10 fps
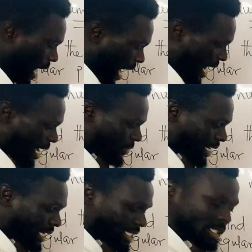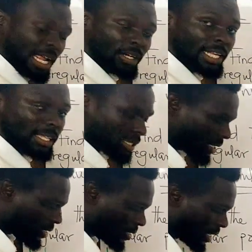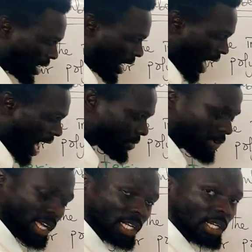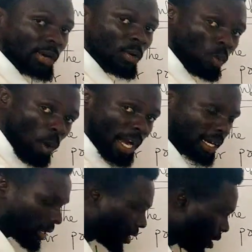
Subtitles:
And I've cancelled out the 6, having 1.